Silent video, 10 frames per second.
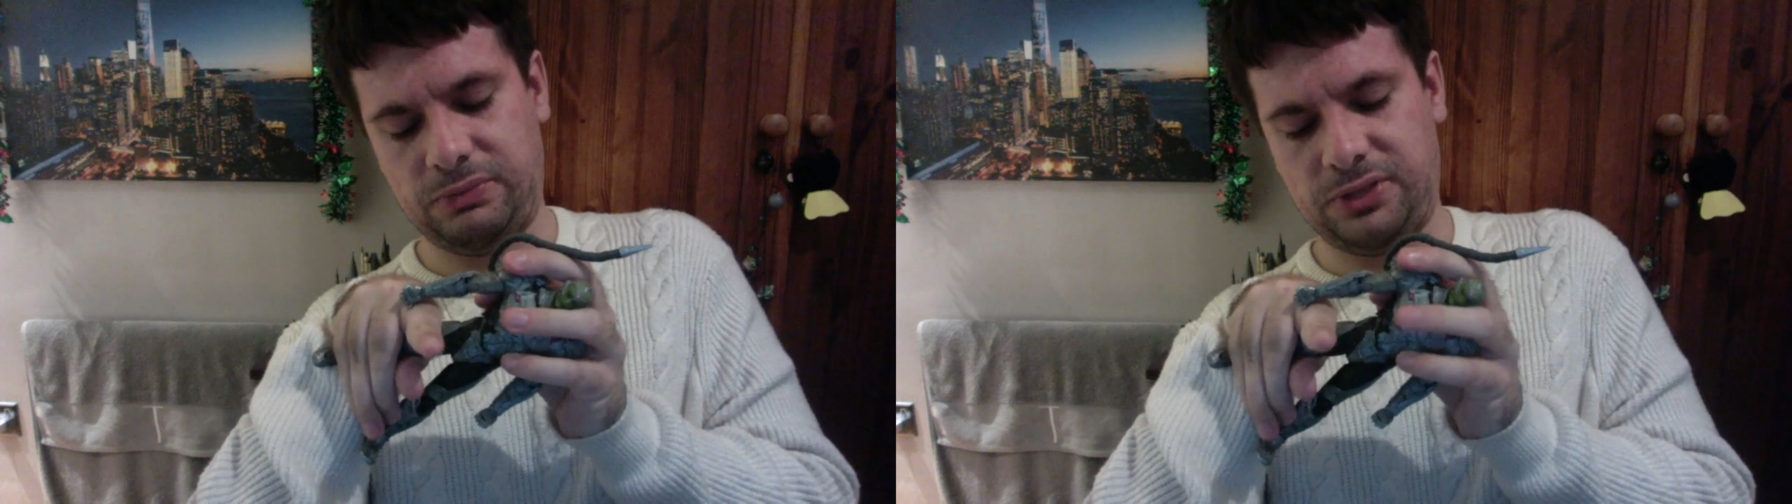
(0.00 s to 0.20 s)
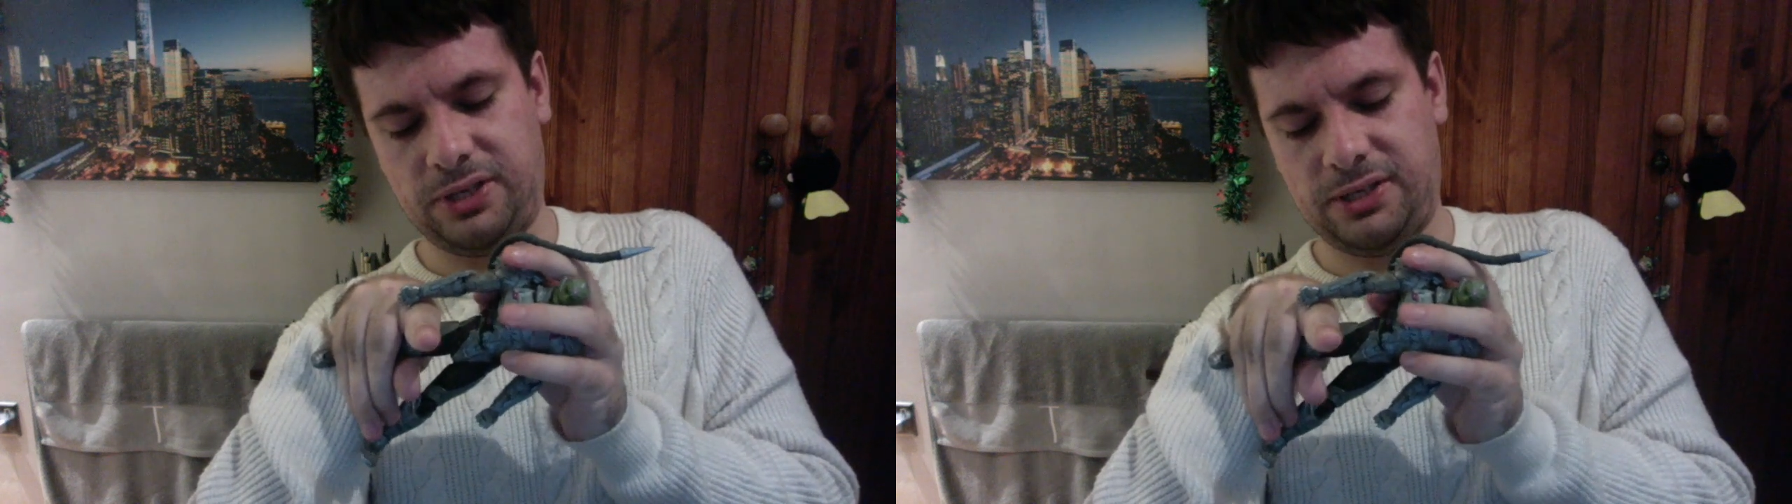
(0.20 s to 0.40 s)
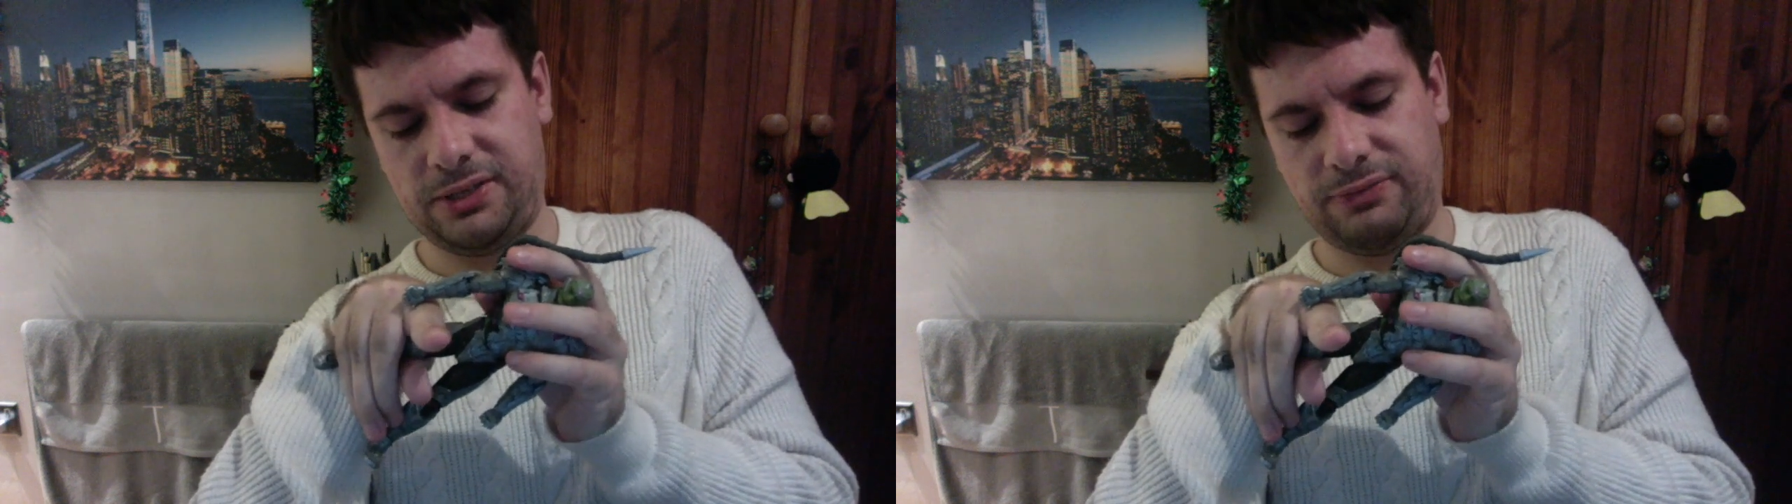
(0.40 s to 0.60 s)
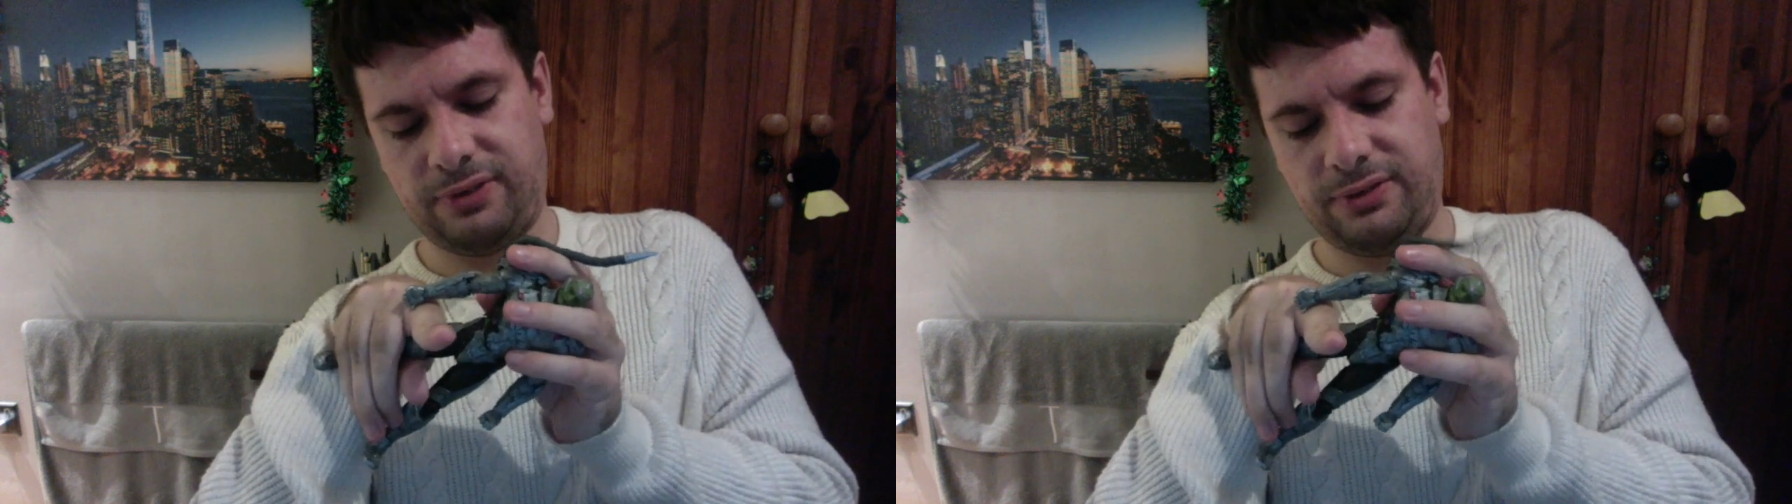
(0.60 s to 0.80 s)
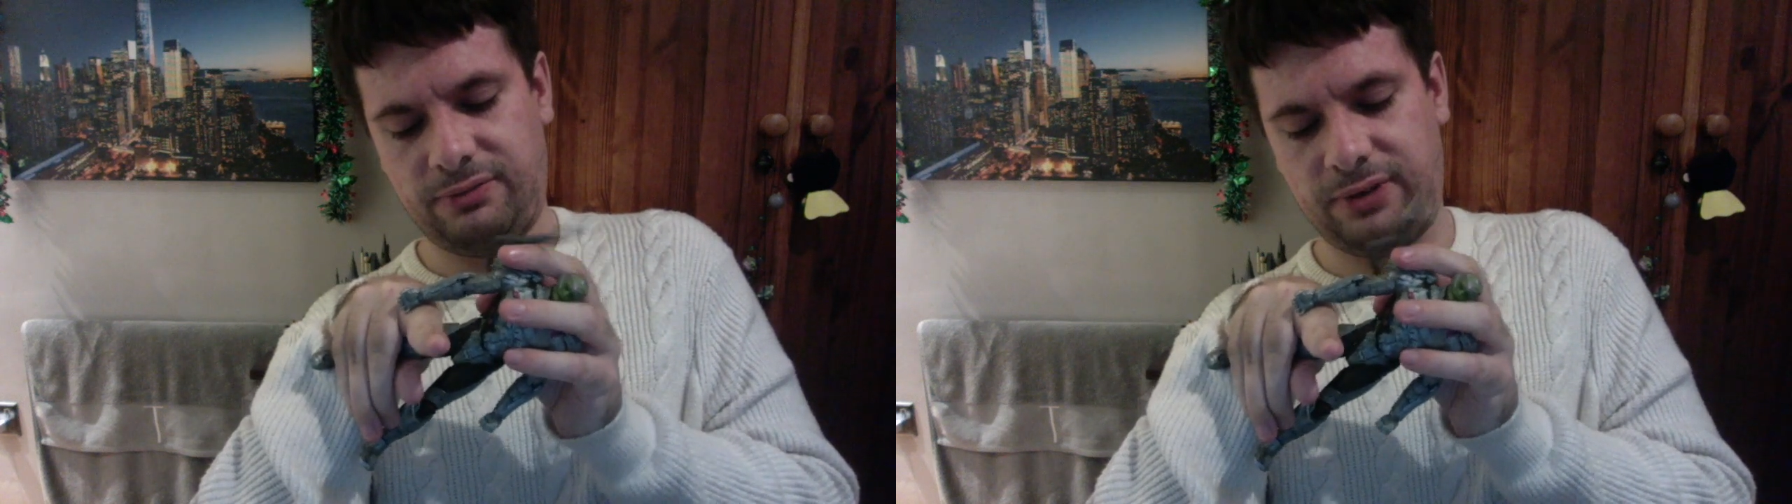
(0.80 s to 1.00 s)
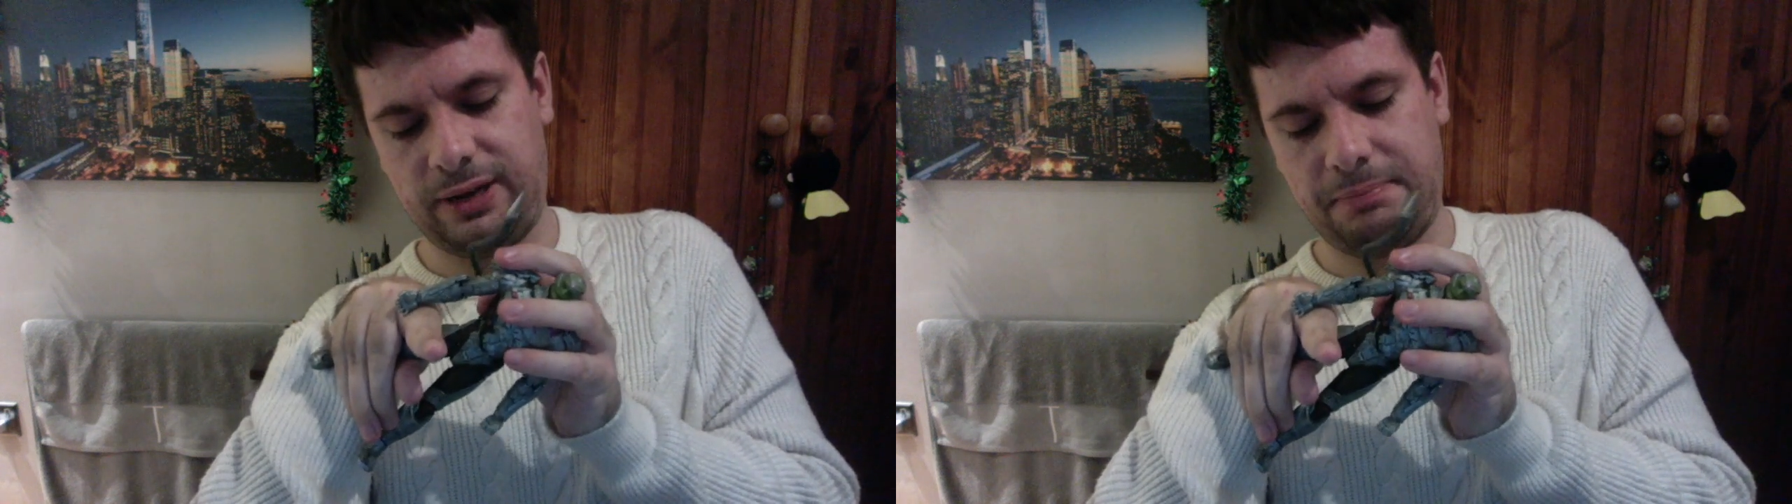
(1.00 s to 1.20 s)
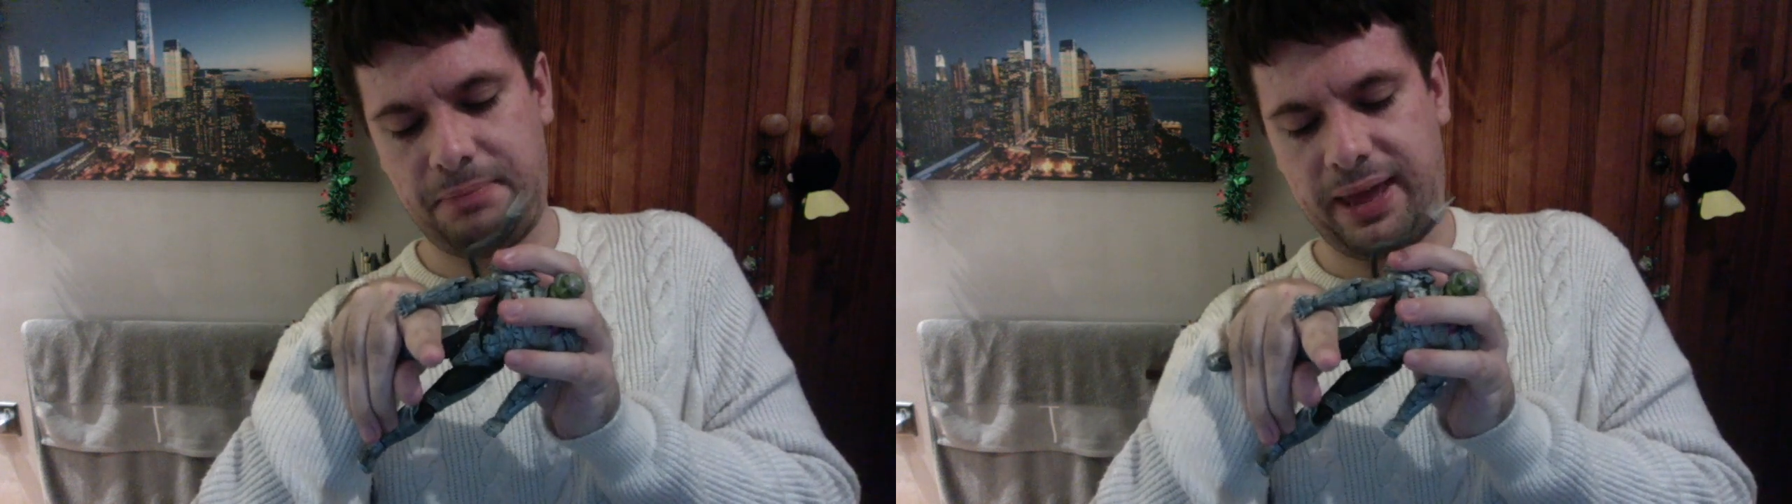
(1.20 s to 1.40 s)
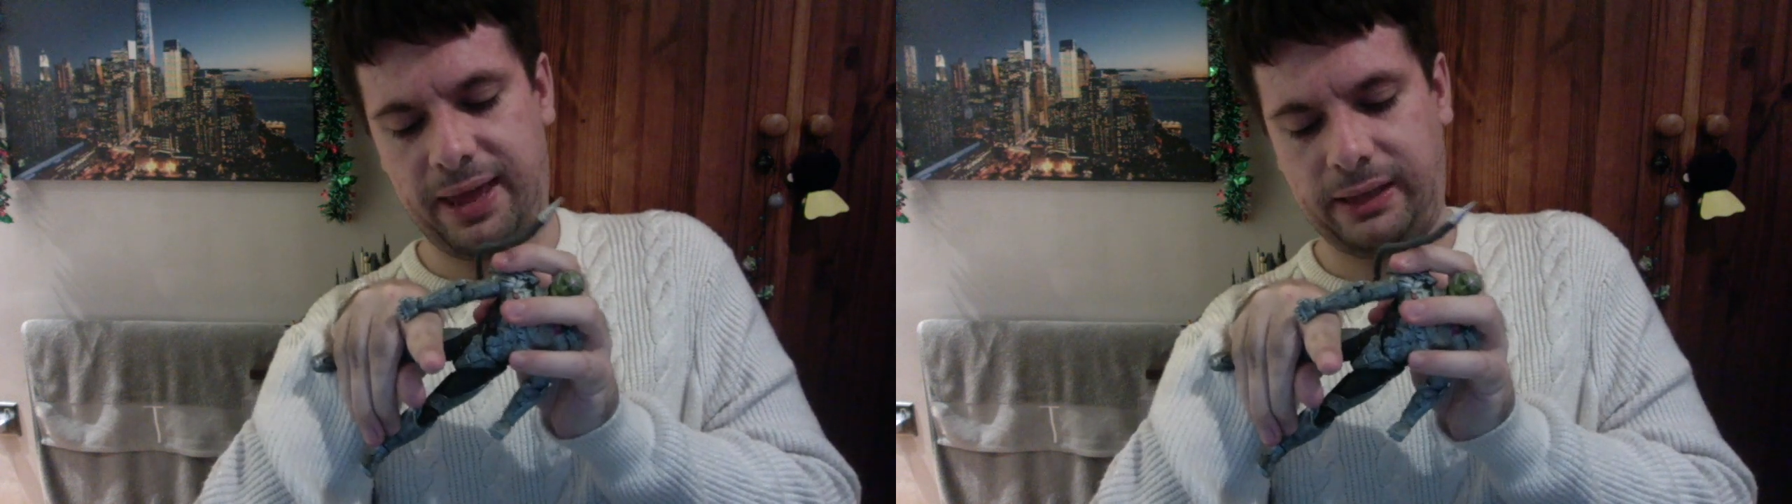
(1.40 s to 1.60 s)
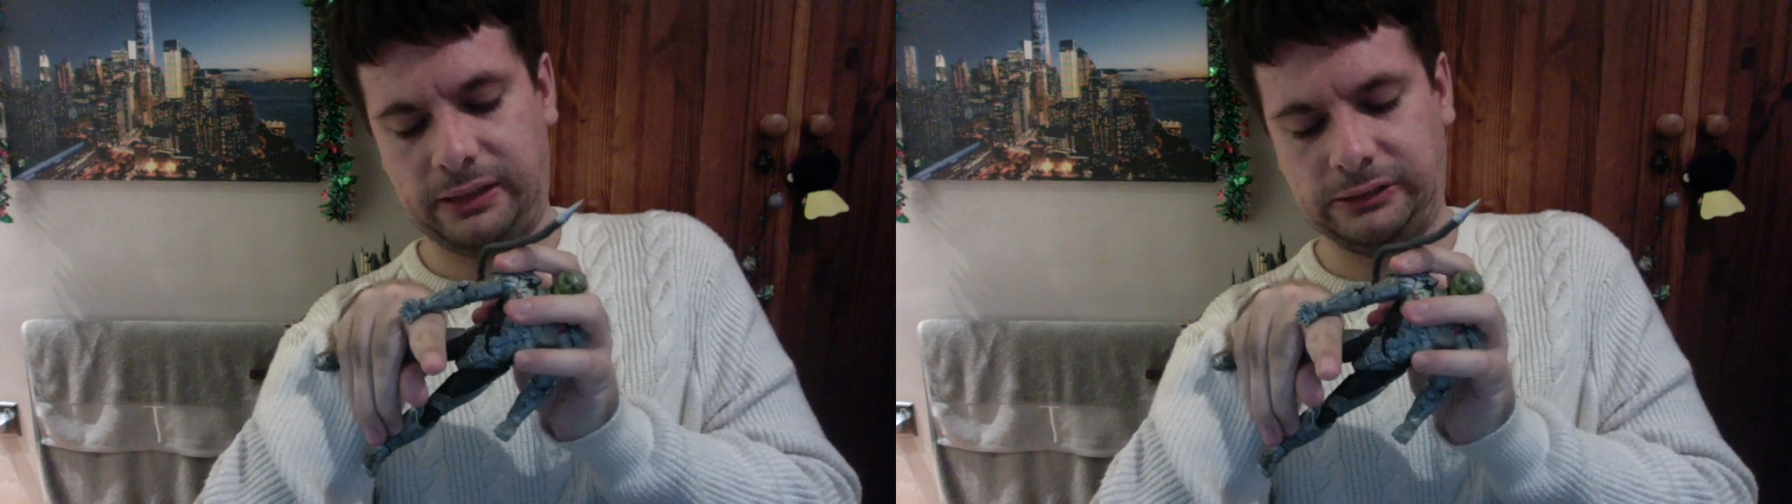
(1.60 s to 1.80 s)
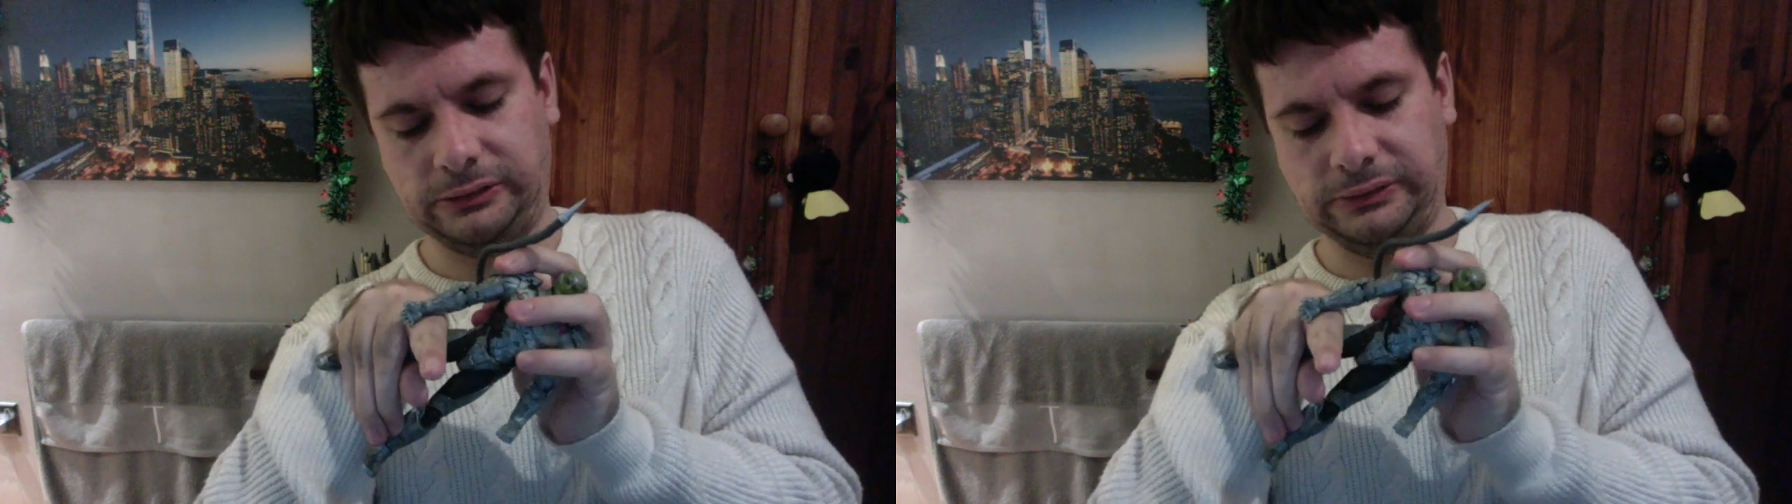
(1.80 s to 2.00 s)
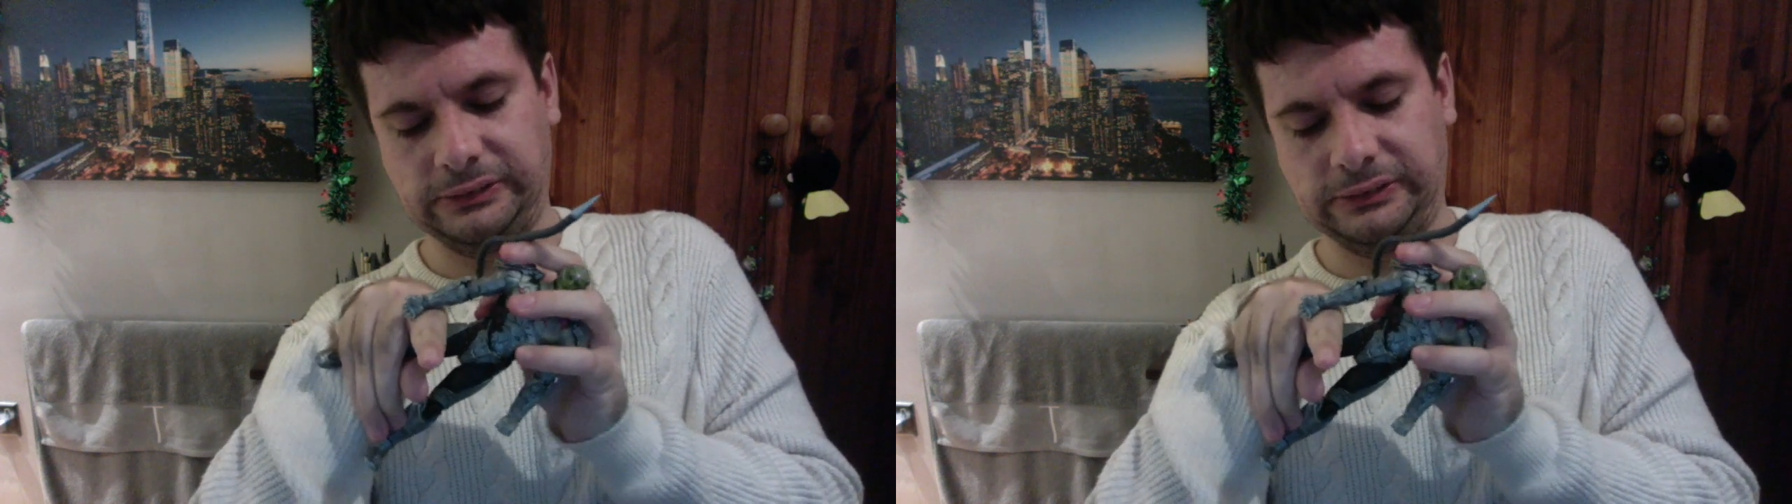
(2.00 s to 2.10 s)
so you just find the right peg hole